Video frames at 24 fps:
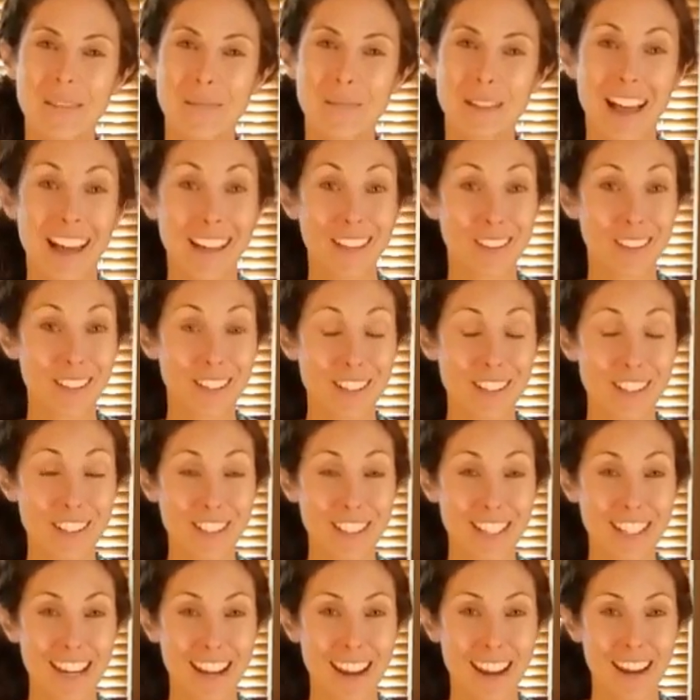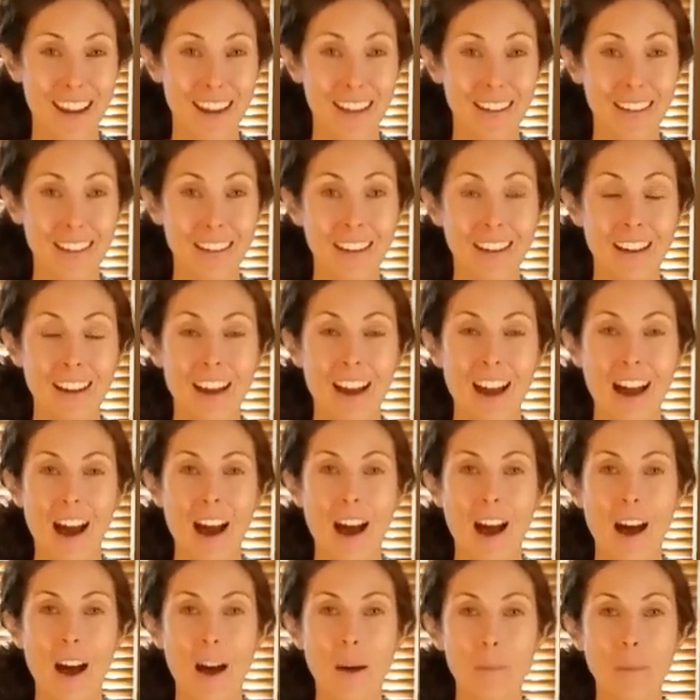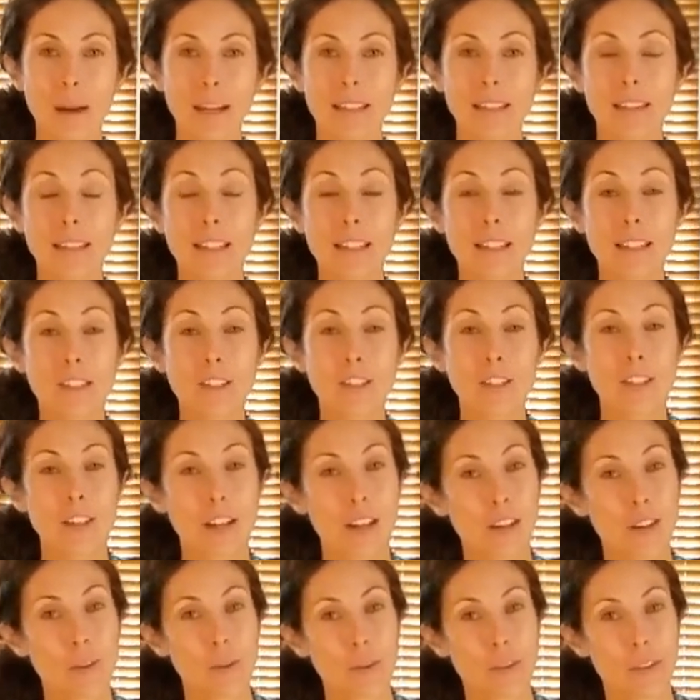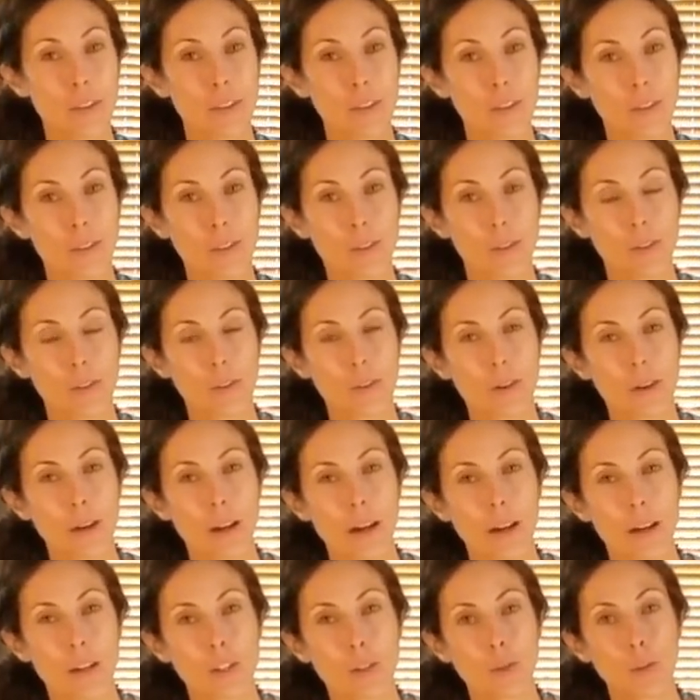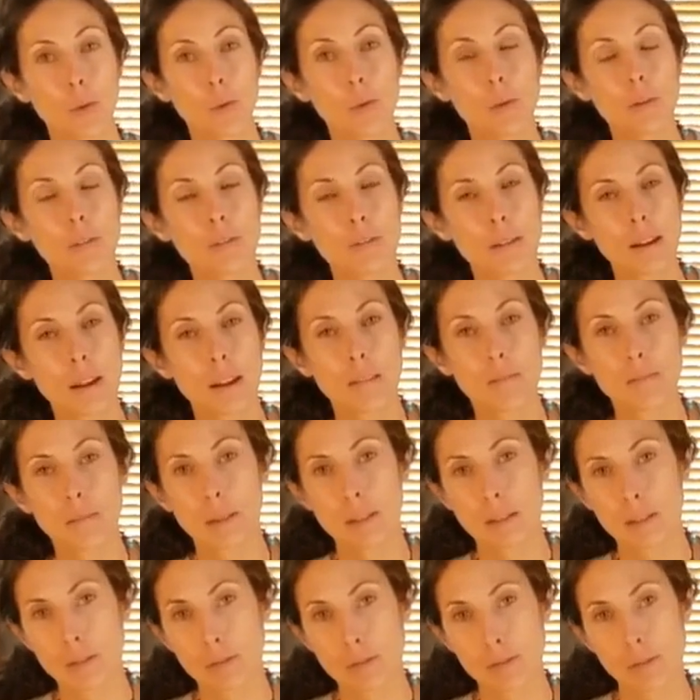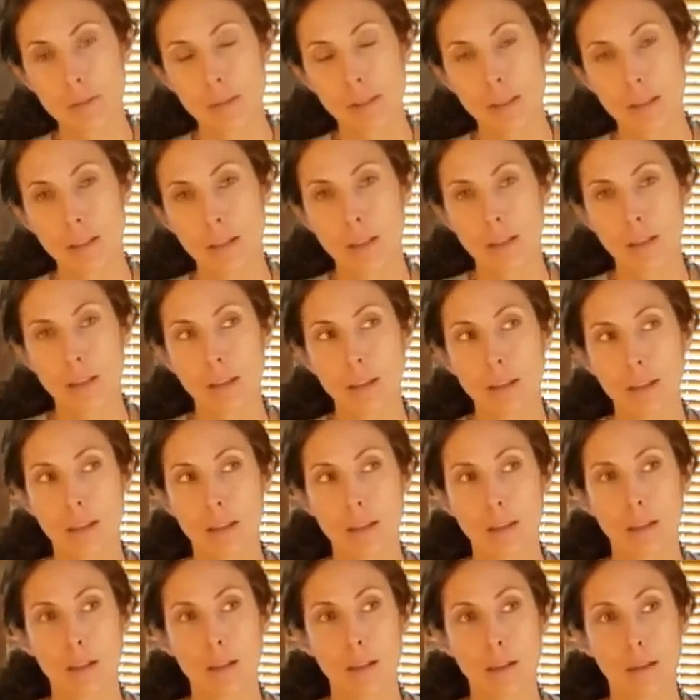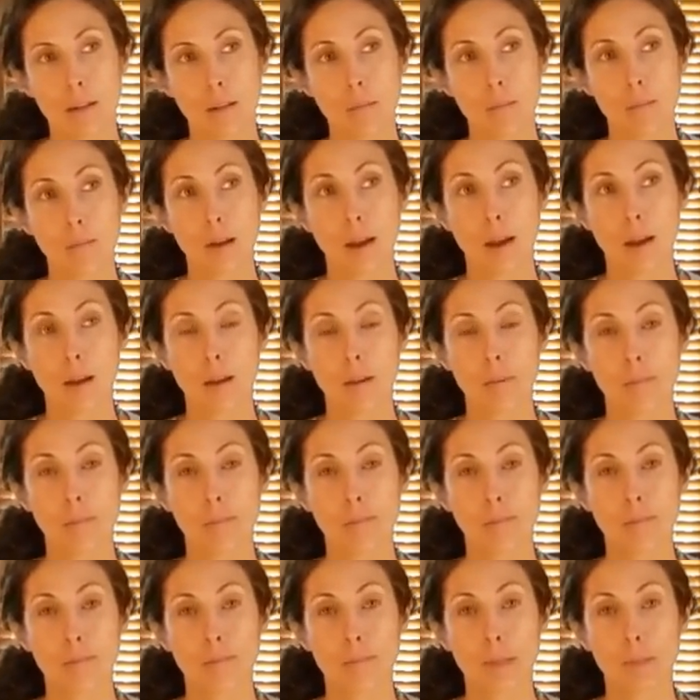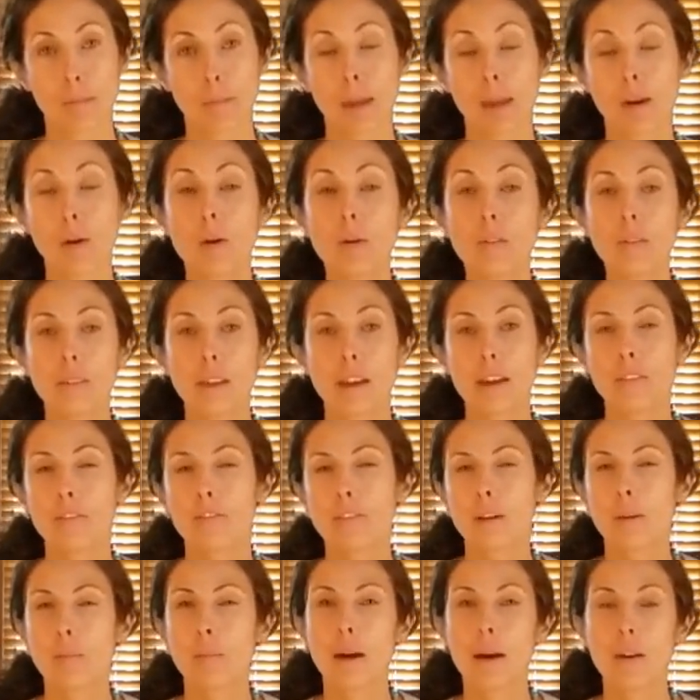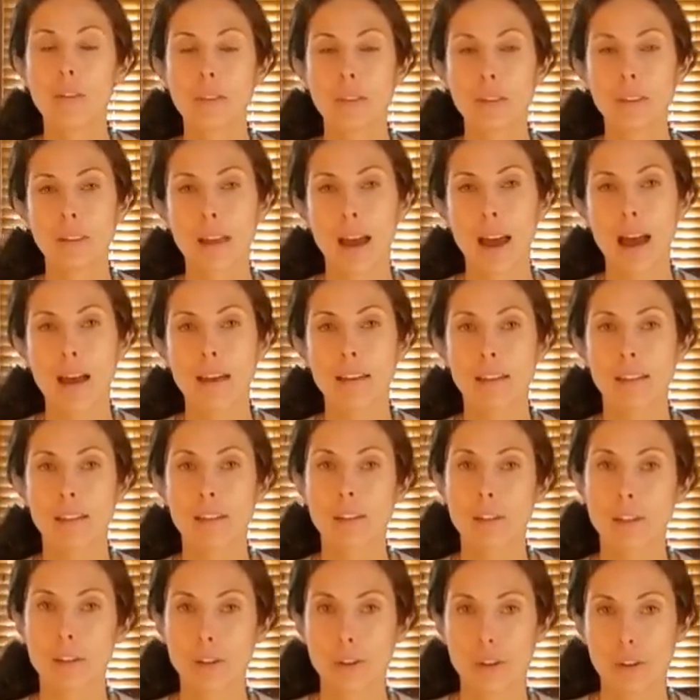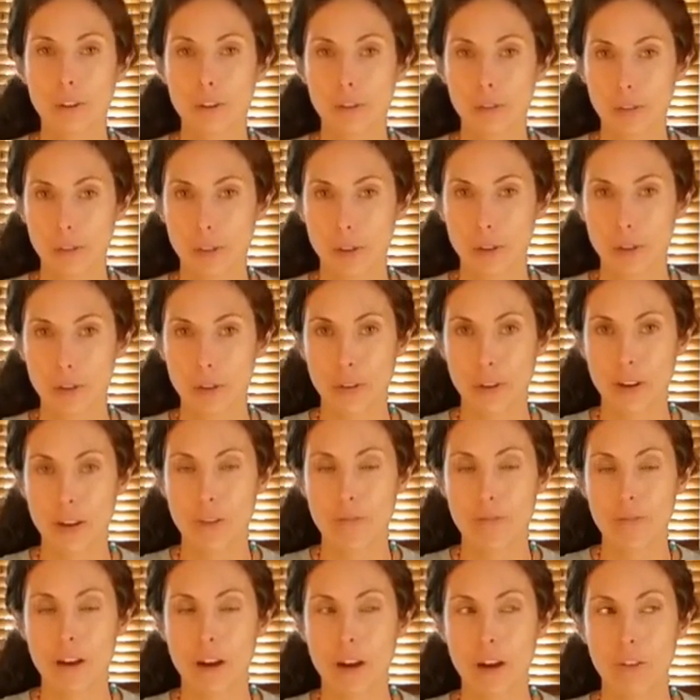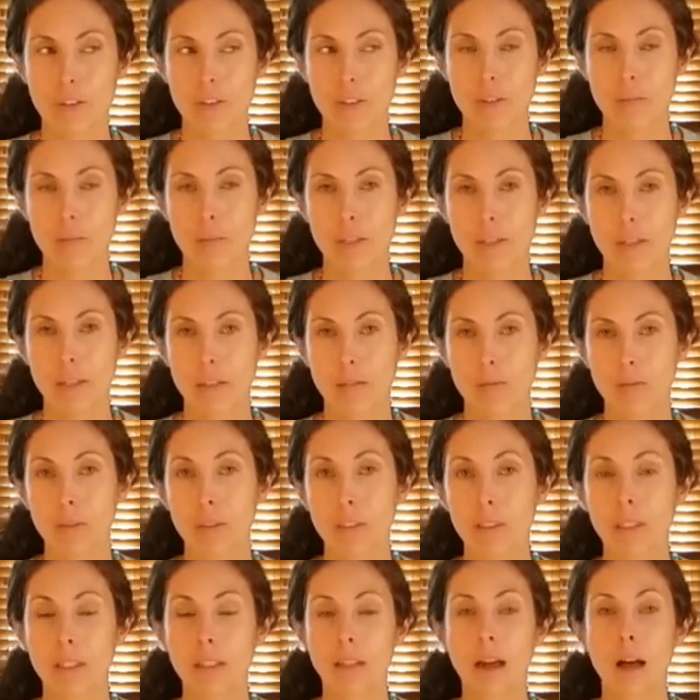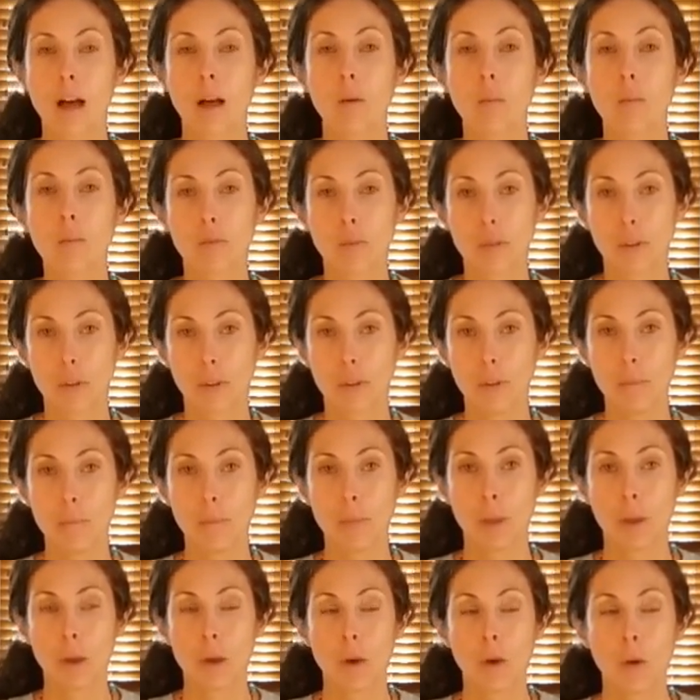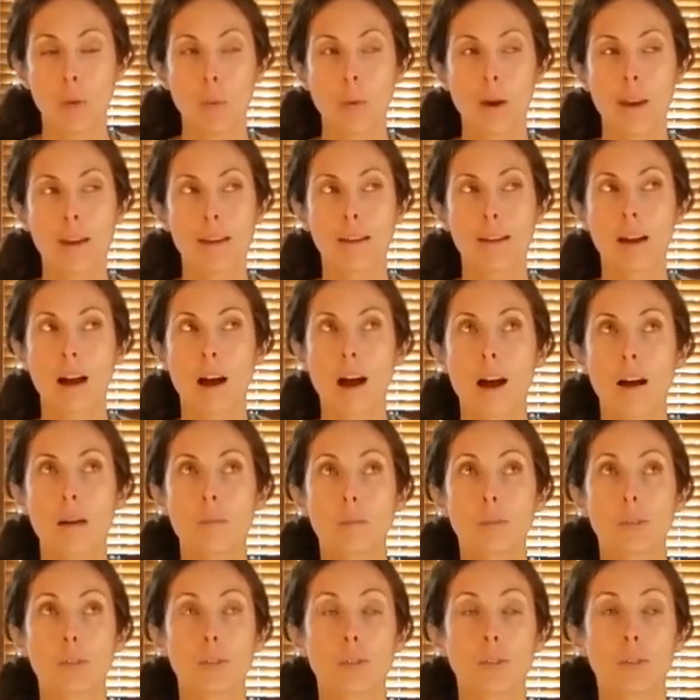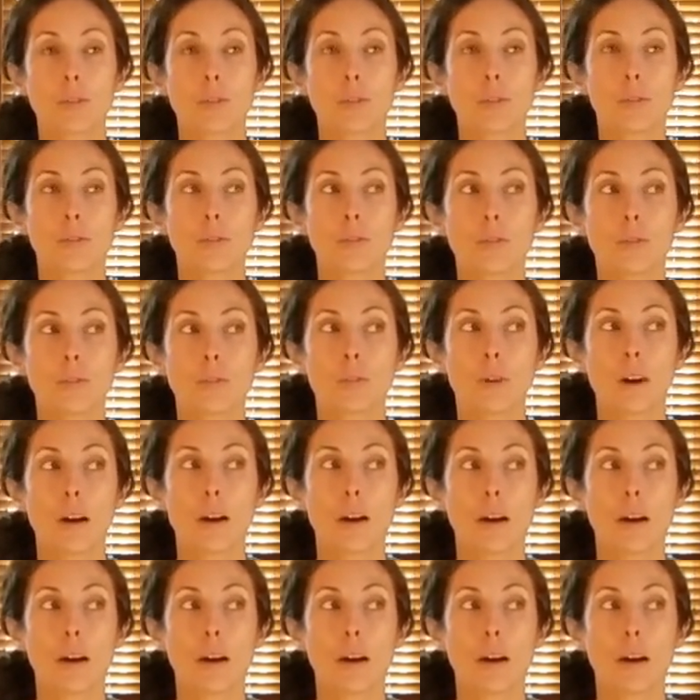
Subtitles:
I'm glad you're here today. I'd like to share with you a tool that I've been using in my own life for about the last year or so that I found to be really helpful when it comes to